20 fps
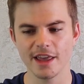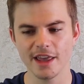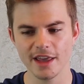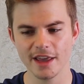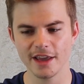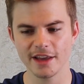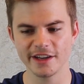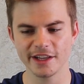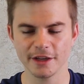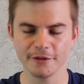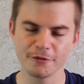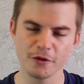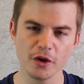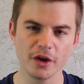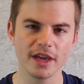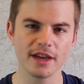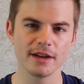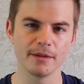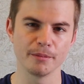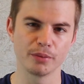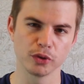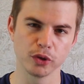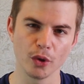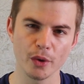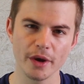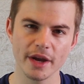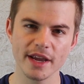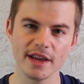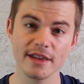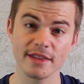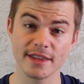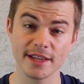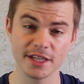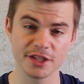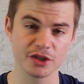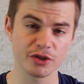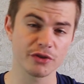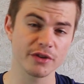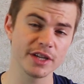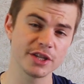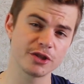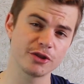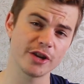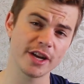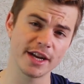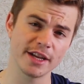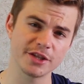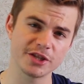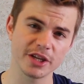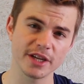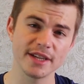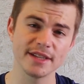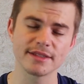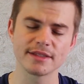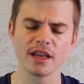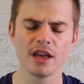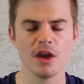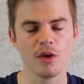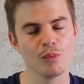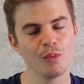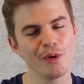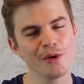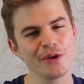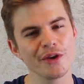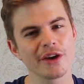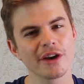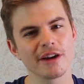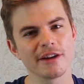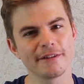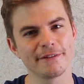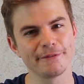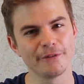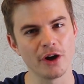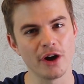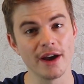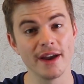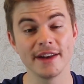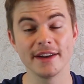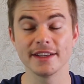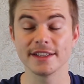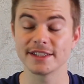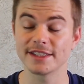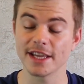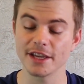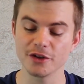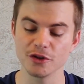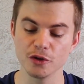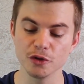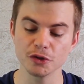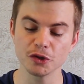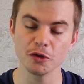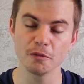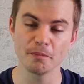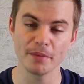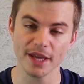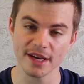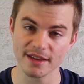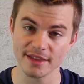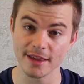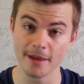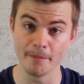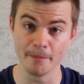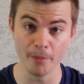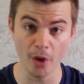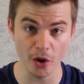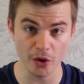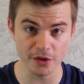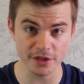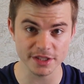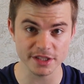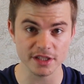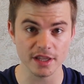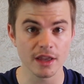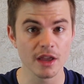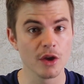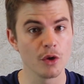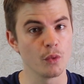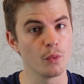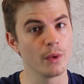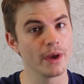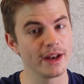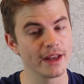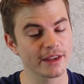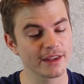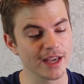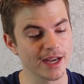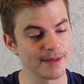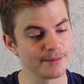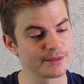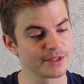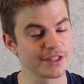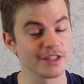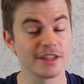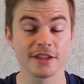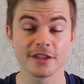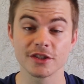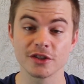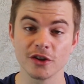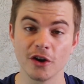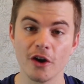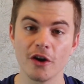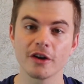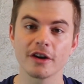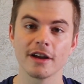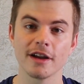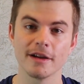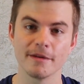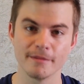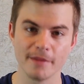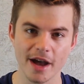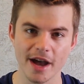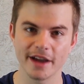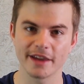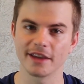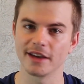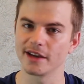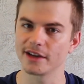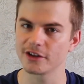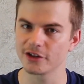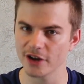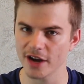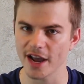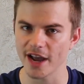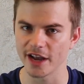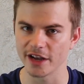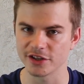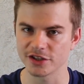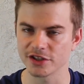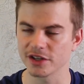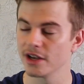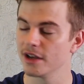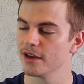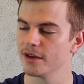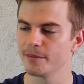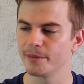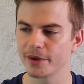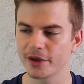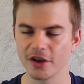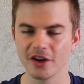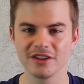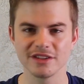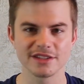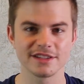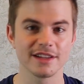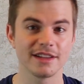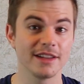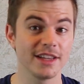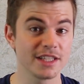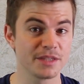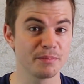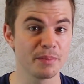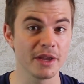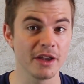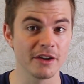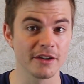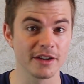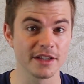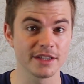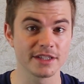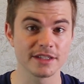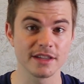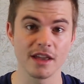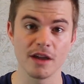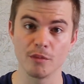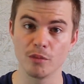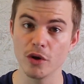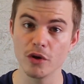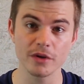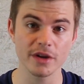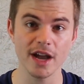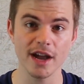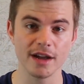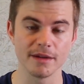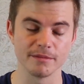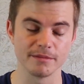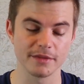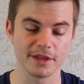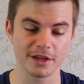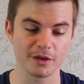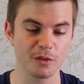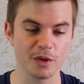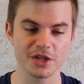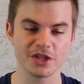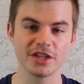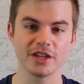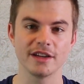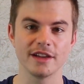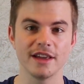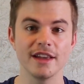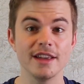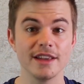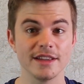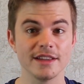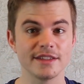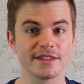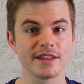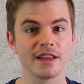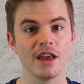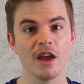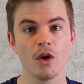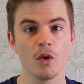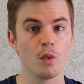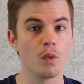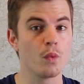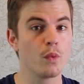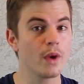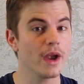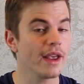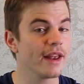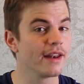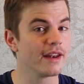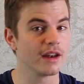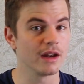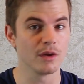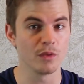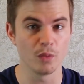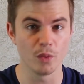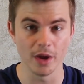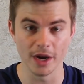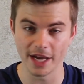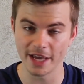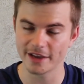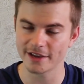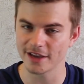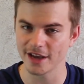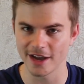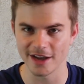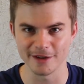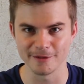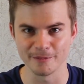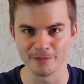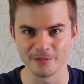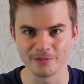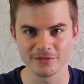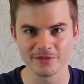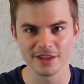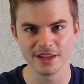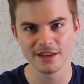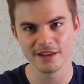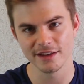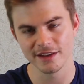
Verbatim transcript: And if you can employ these three strategies, what you're going to find is that you'll do better than most when it comes to stock market crash. Because let's be honest, it will come. The question is, when will it come?